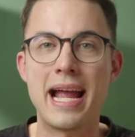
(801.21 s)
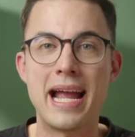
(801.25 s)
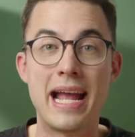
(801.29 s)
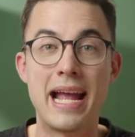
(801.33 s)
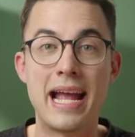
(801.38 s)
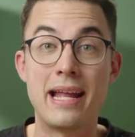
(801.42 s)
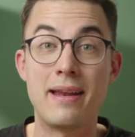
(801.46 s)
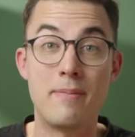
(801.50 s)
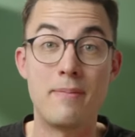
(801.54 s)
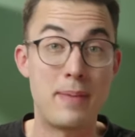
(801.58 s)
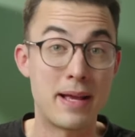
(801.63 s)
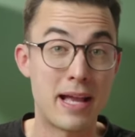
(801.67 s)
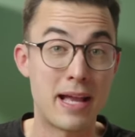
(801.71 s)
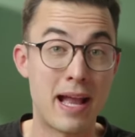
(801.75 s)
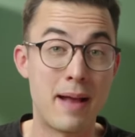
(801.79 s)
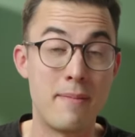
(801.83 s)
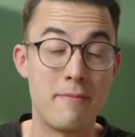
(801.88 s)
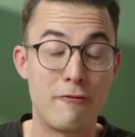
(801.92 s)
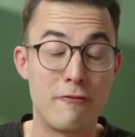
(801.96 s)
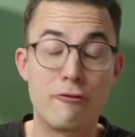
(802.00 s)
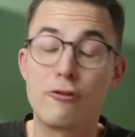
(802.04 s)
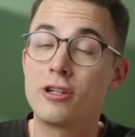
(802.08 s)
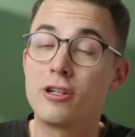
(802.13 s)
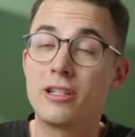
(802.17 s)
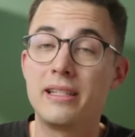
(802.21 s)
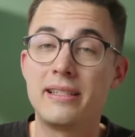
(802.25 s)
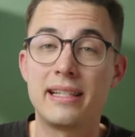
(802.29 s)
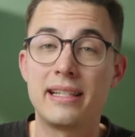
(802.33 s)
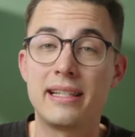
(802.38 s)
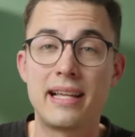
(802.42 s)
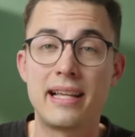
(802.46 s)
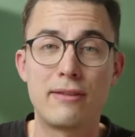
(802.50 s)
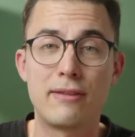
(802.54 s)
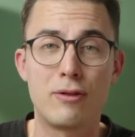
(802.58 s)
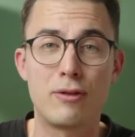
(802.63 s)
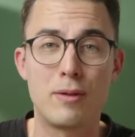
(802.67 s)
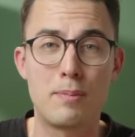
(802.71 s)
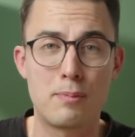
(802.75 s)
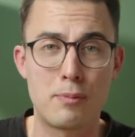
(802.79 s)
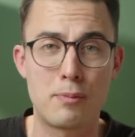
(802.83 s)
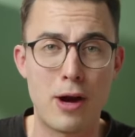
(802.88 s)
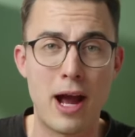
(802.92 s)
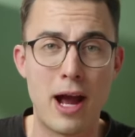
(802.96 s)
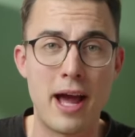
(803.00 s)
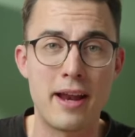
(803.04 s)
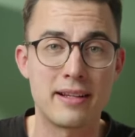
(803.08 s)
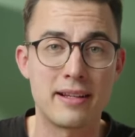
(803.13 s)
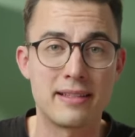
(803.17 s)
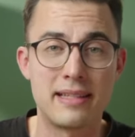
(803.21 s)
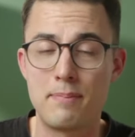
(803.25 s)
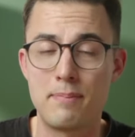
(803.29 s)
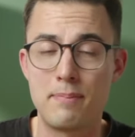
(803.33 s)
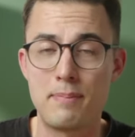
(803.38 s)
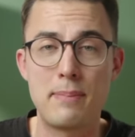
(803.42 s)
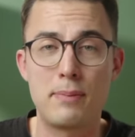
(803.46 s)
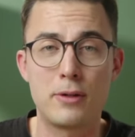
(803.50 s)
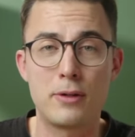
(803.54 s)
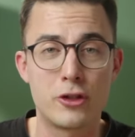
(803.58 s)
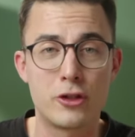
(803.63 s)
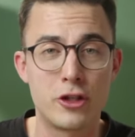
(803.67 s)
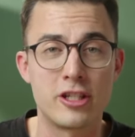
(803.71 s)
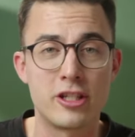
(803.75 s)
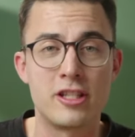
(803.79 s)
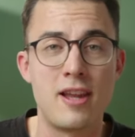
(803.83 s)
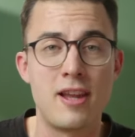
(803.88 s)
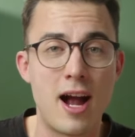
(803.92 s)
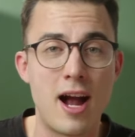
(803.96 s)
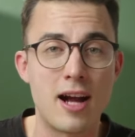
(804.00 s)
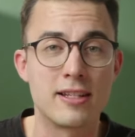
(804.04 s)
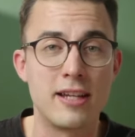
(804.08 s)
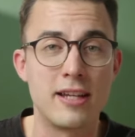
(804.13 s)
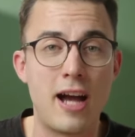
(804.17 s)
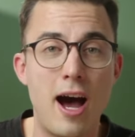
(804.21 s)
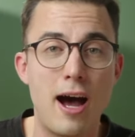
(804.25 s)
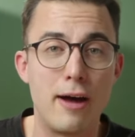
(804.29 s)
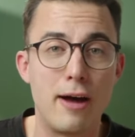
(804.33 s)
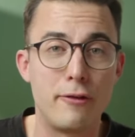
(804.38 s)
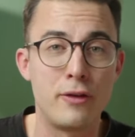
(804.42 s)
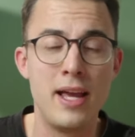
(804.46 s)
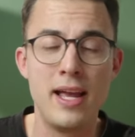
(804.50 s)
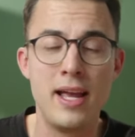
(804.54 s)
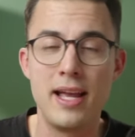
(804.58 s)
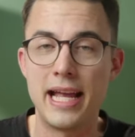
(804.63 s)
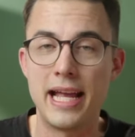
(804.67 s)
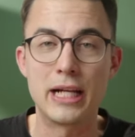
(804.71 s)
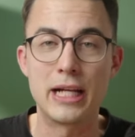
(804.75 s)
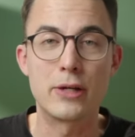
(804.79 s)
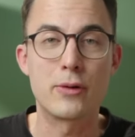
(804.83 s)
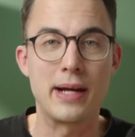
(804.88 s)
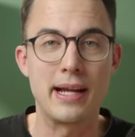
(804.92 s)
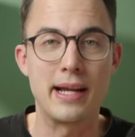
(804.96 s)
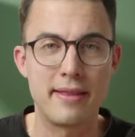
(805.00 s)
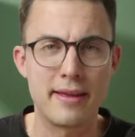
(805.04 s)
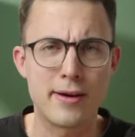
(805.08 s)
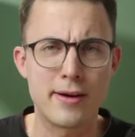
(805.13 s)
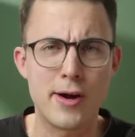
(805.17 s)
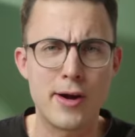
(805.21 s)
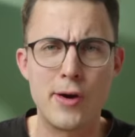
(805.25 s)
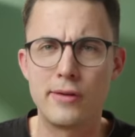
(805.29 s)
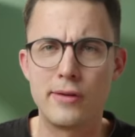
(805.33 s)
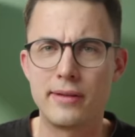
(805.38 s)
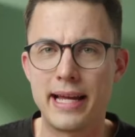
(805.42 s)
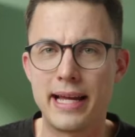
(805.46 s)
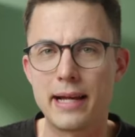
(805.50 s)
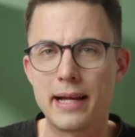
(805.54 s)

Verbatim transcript: and became really successful products that people just knocked off and created their own.